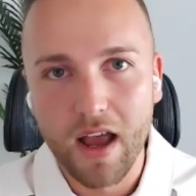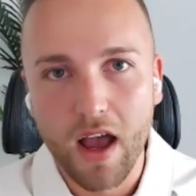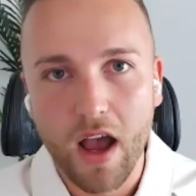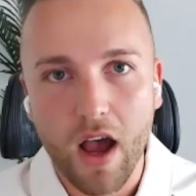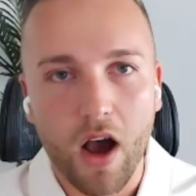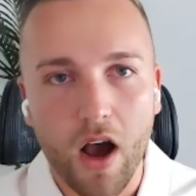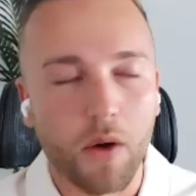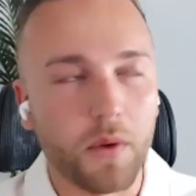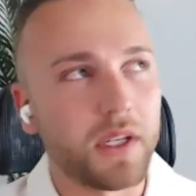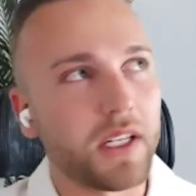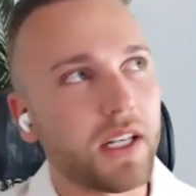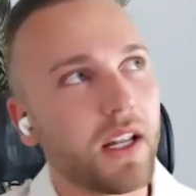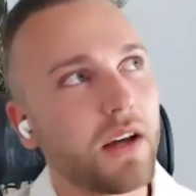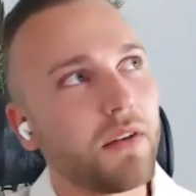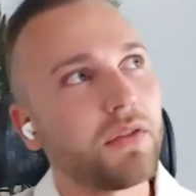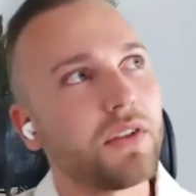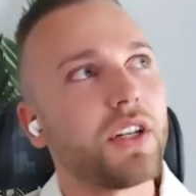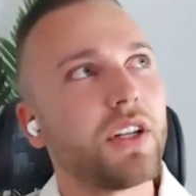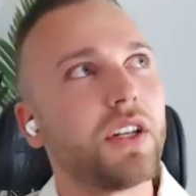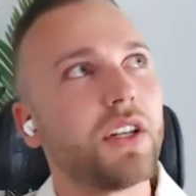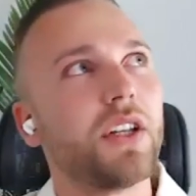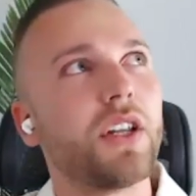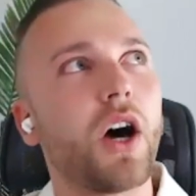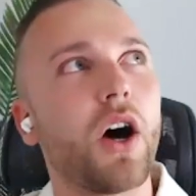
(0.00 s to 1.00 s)
I would love to
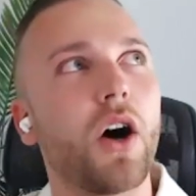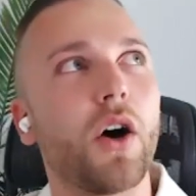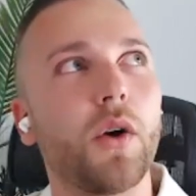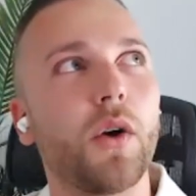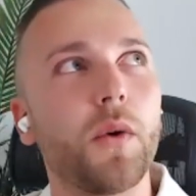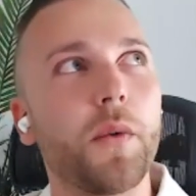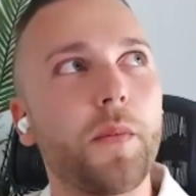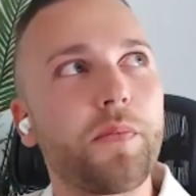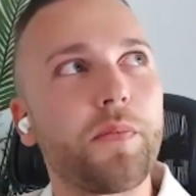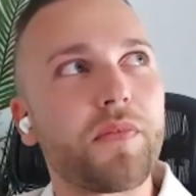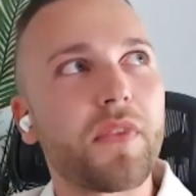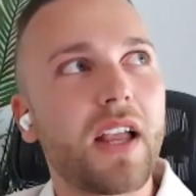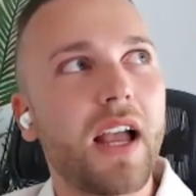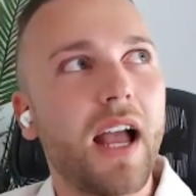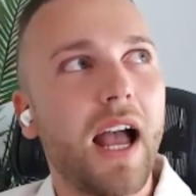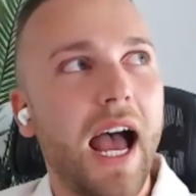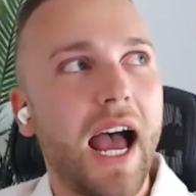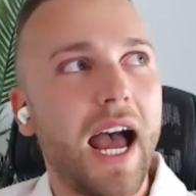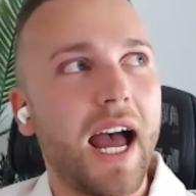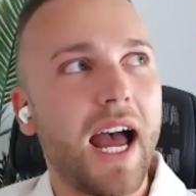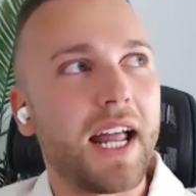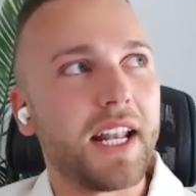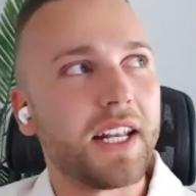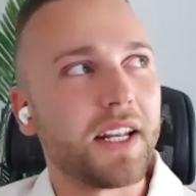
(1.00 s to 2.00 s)
know,
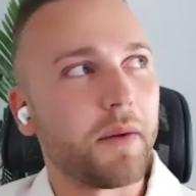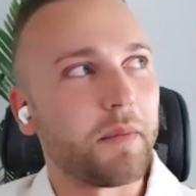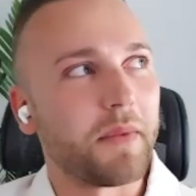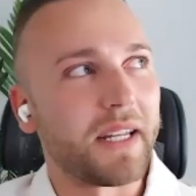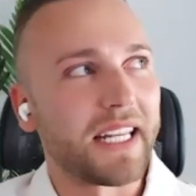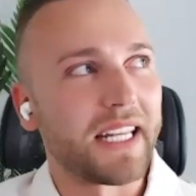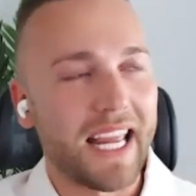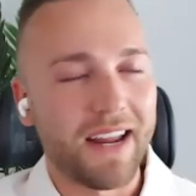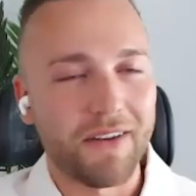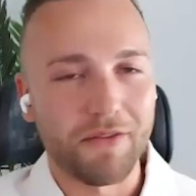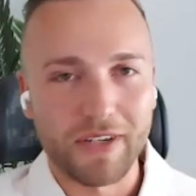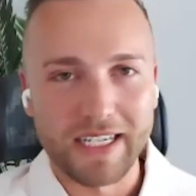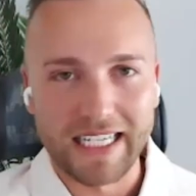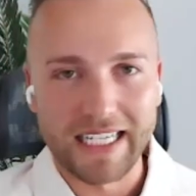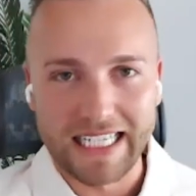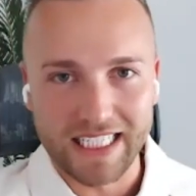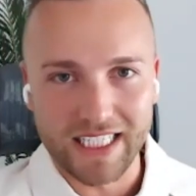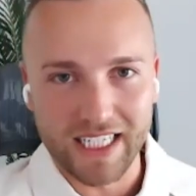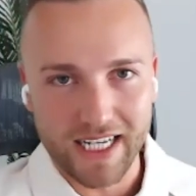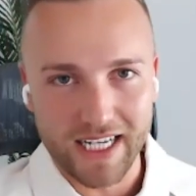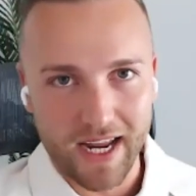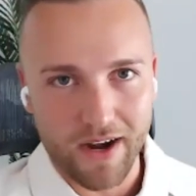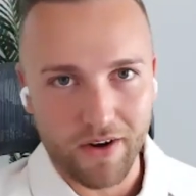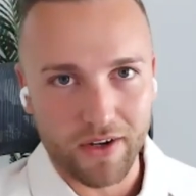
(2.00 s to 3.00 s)
and I'm going to get really
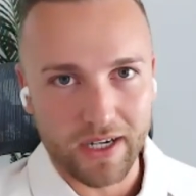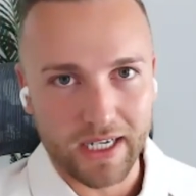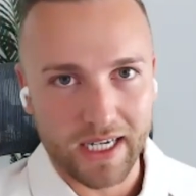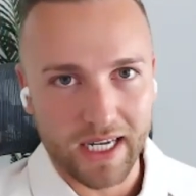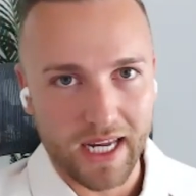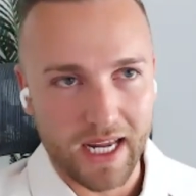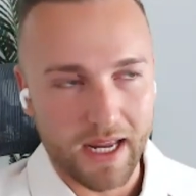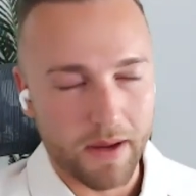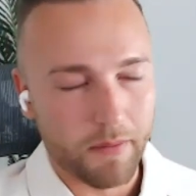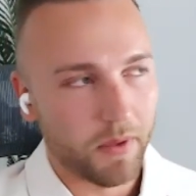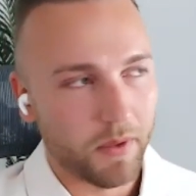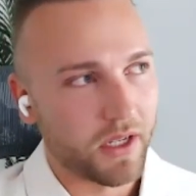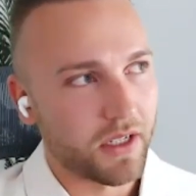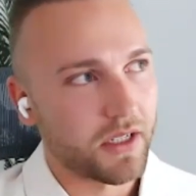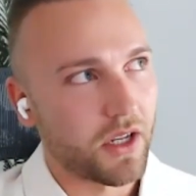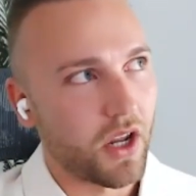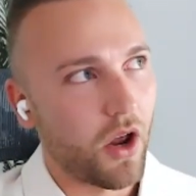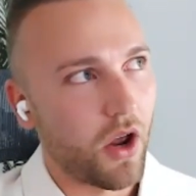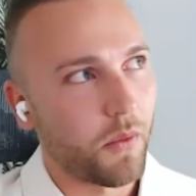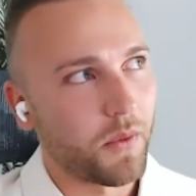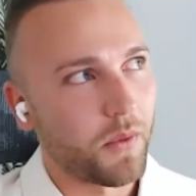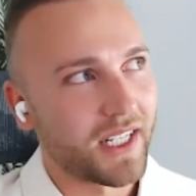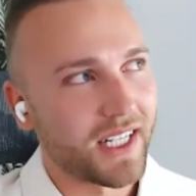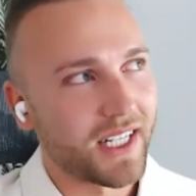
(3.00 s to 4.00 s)
generic here, but I would